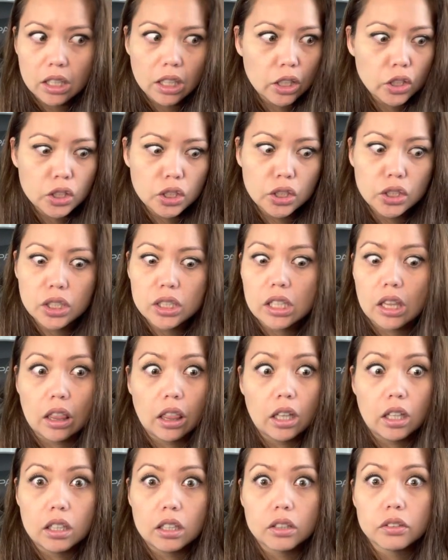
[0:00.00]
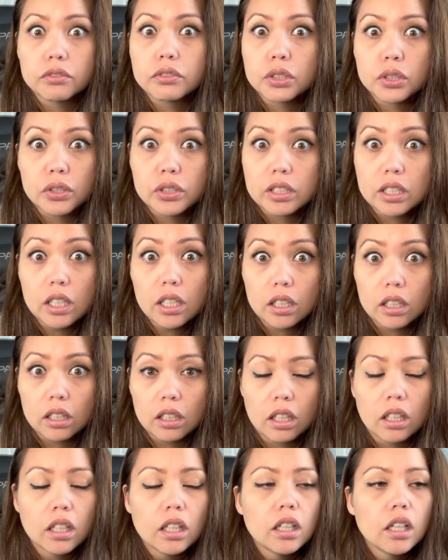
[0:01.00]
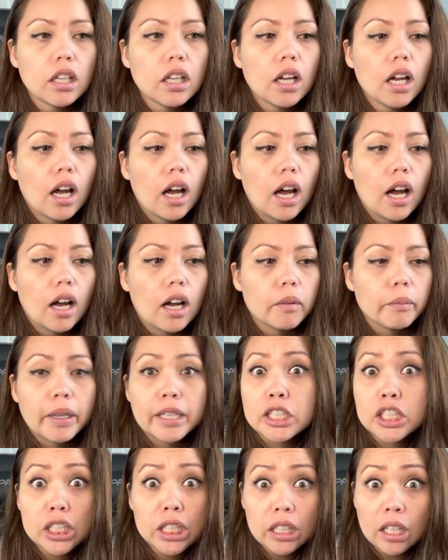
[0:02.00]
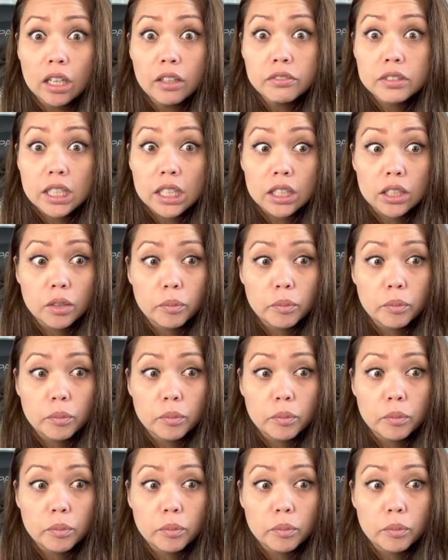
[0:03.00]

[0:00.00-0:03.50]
Like, she just loved to sing, and she loved it.